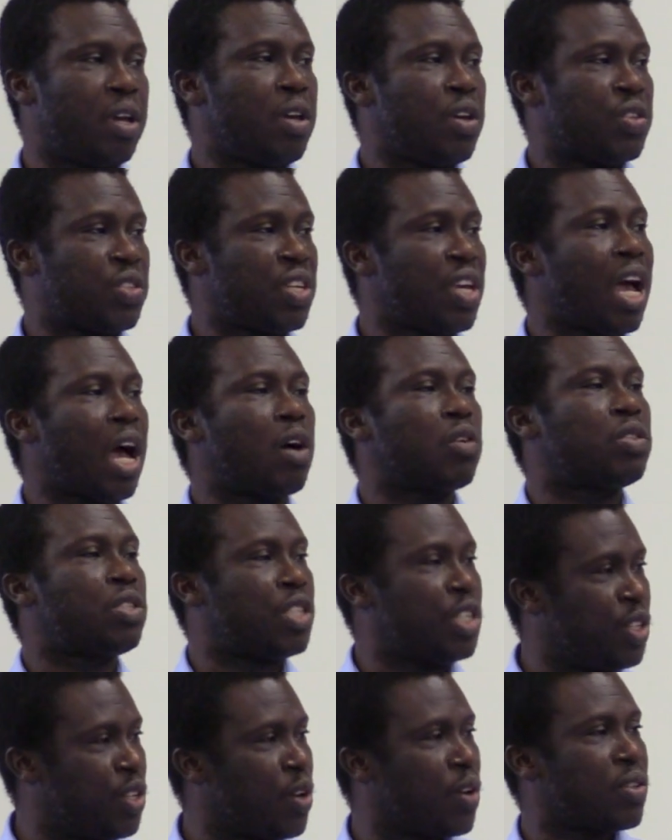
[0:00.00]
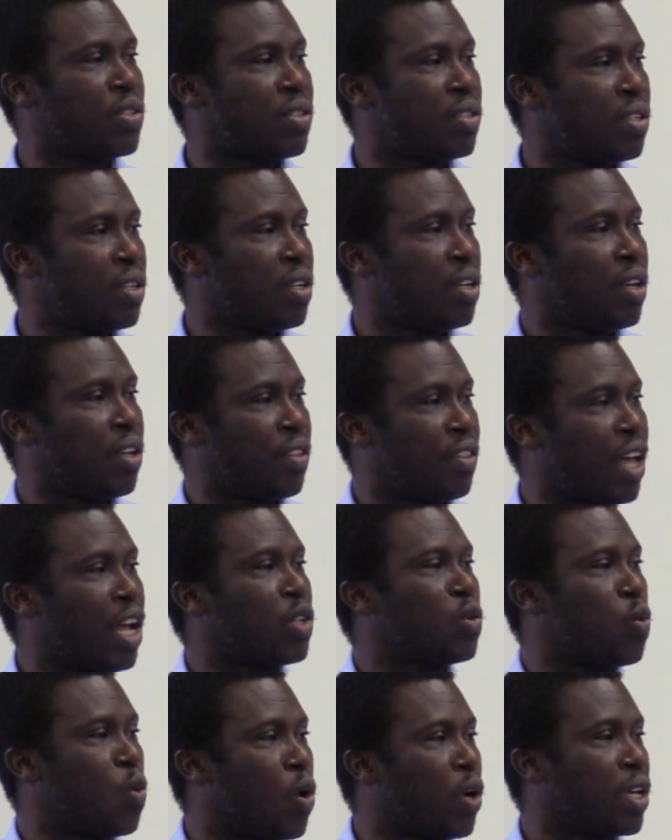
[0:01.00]
You see how tedious
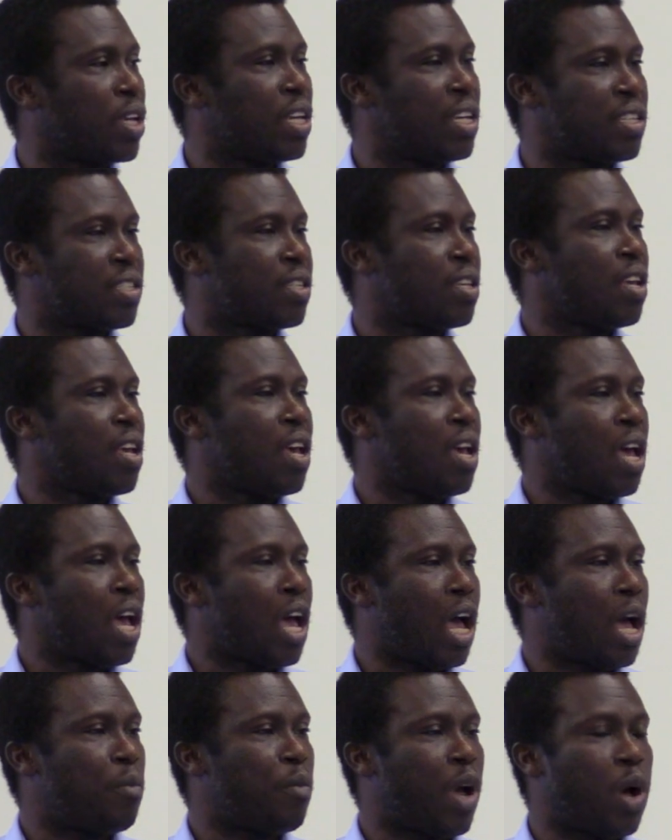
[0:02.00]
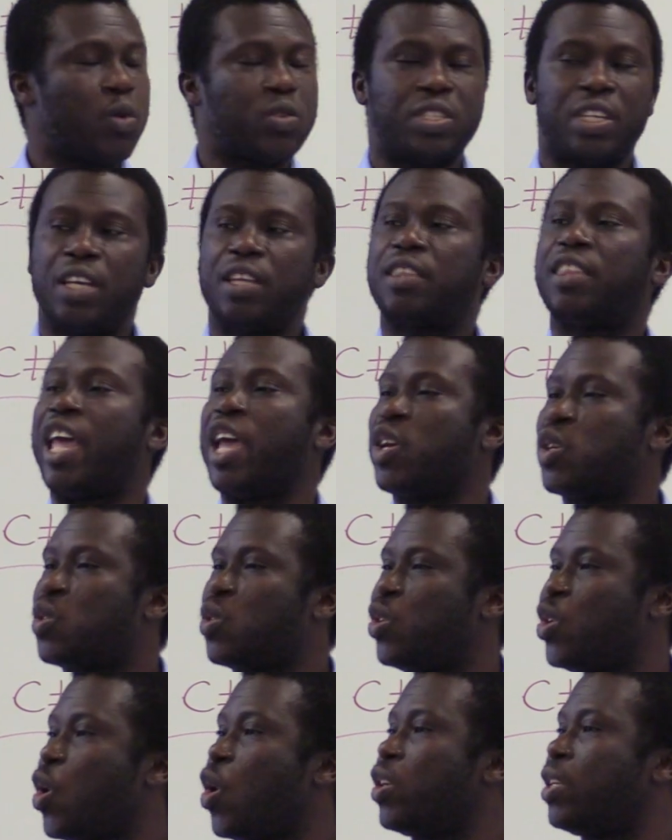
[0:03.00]
that work is. I will say thanks
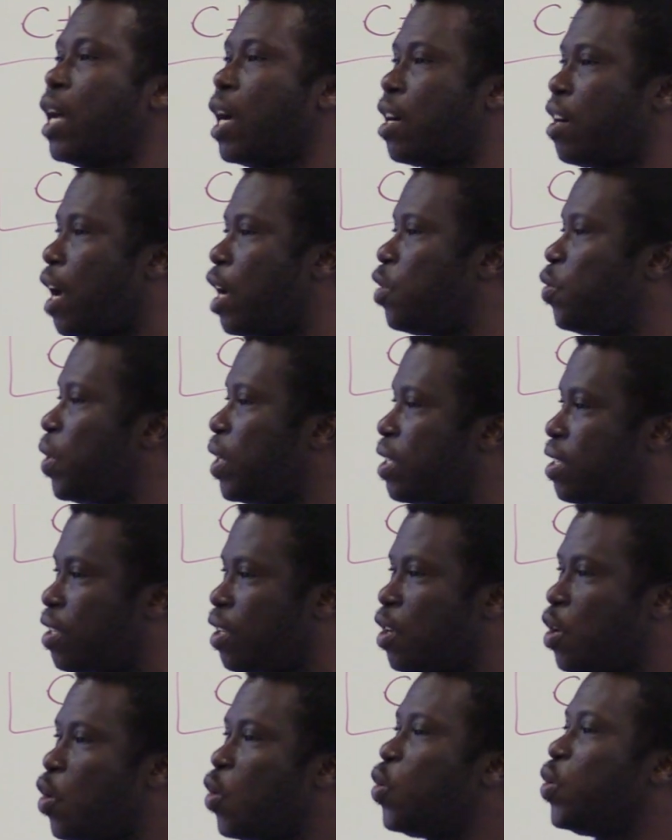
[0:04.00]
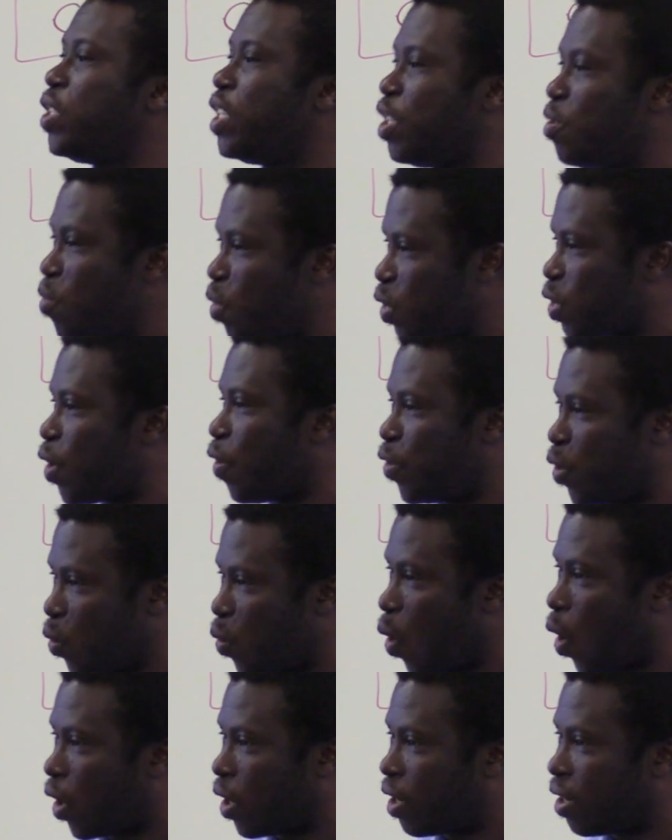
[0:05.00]
to the undergraduates who did most of the
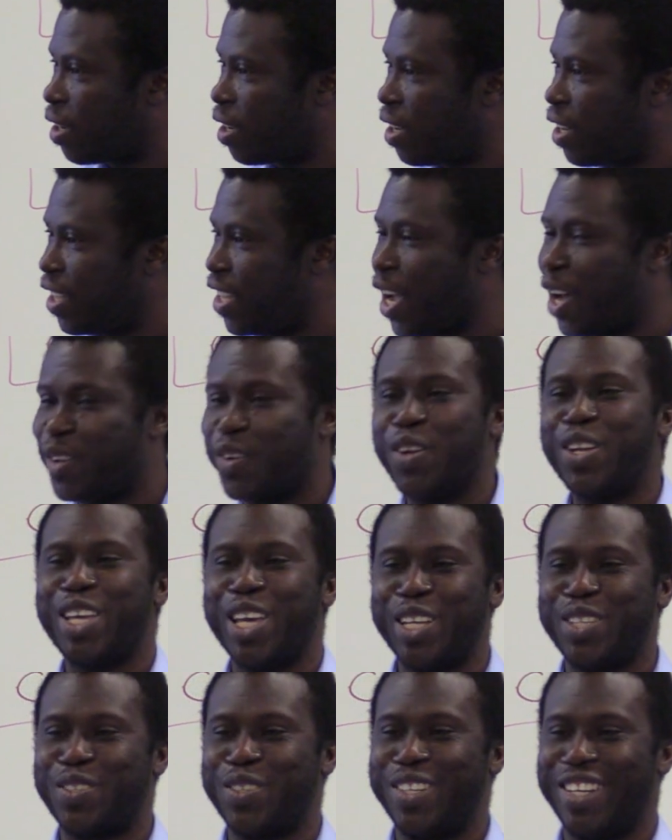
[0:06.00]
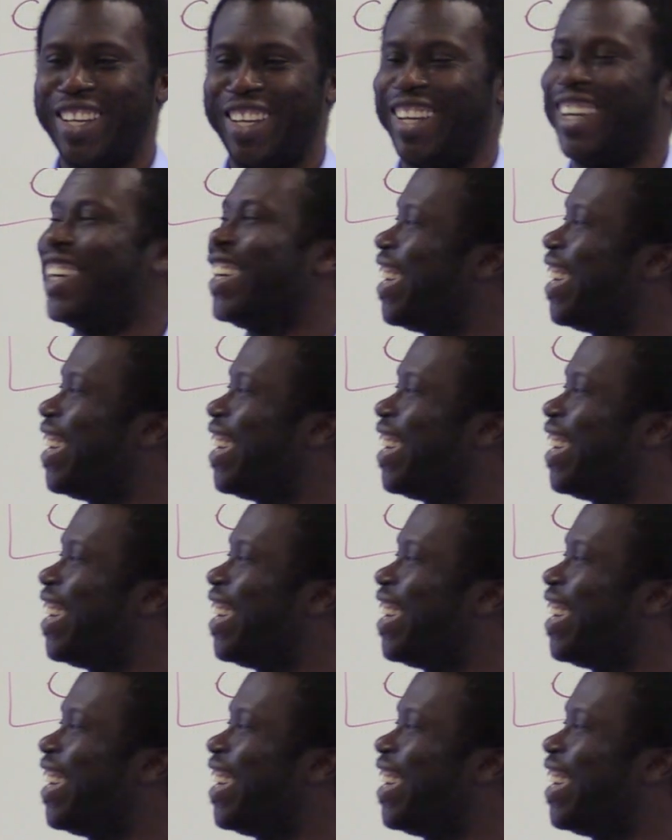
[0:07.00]
work. They are not here today.